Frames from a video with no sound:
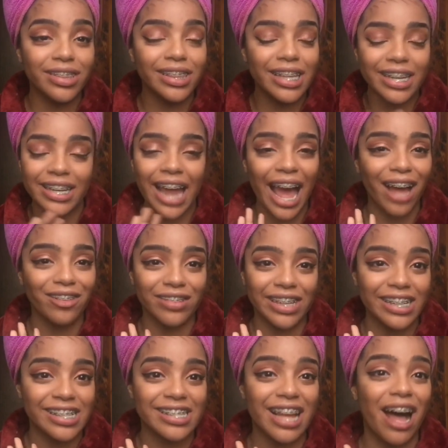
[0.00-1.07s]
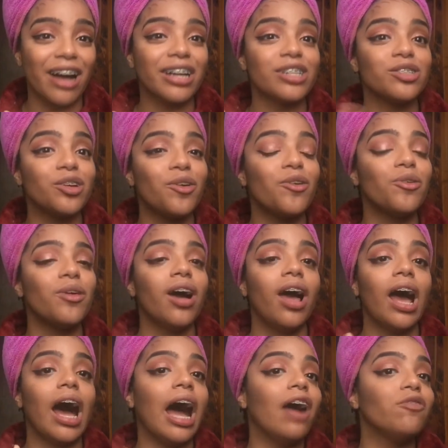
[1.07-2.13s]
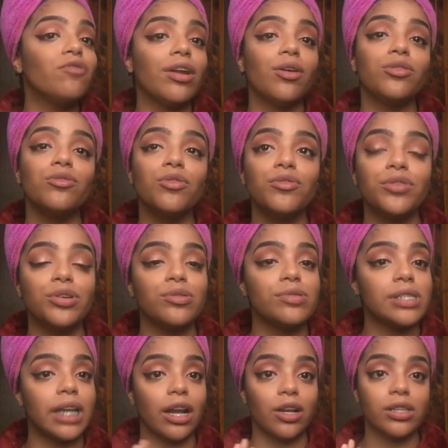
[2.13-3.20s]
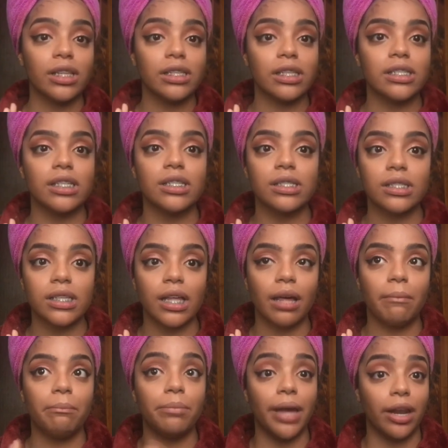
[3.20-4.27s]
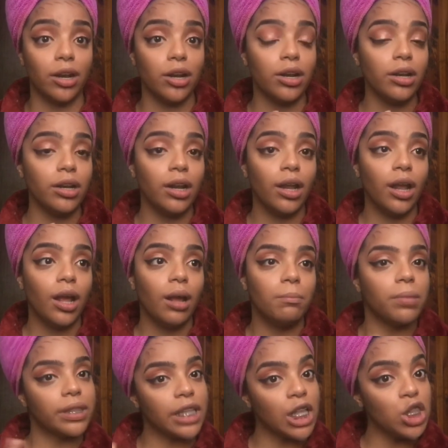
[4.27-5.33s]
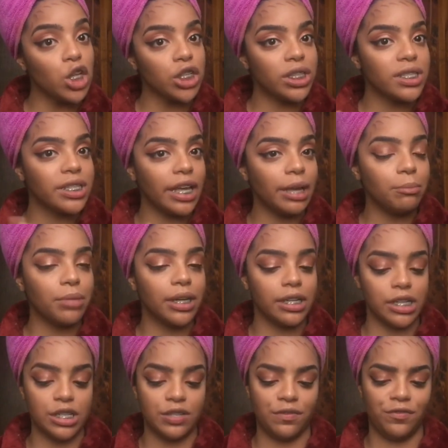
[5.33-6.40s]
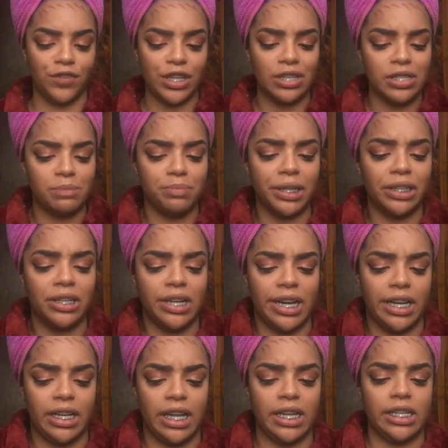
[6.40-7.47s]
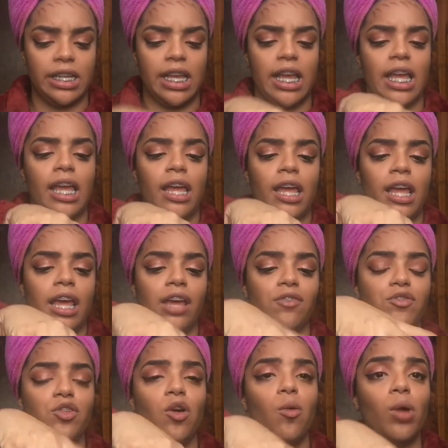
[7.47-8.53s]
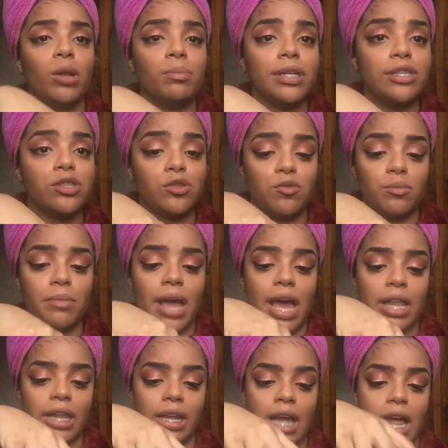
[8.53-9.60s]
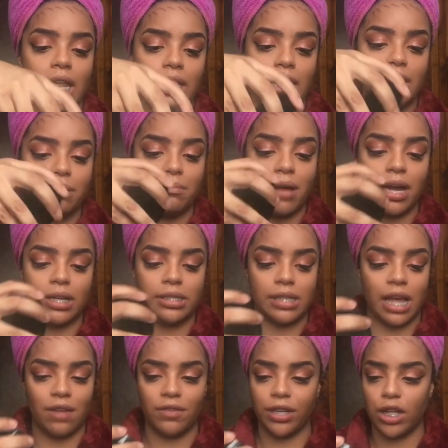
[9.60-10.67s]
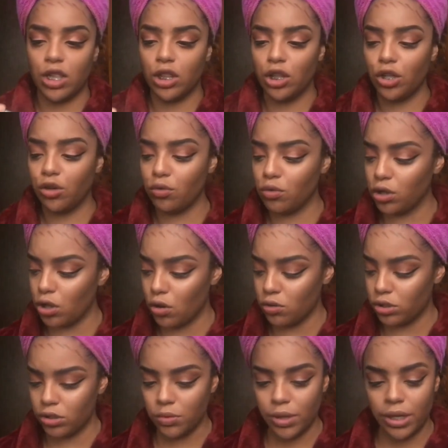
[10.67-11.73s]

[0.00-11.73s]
they didn't have it in stock. So I read all the reviews and I heard like this is better, but they look the same, but it just feels better. And like, if you don't want to be too matte, like I like mine to have like a little glow to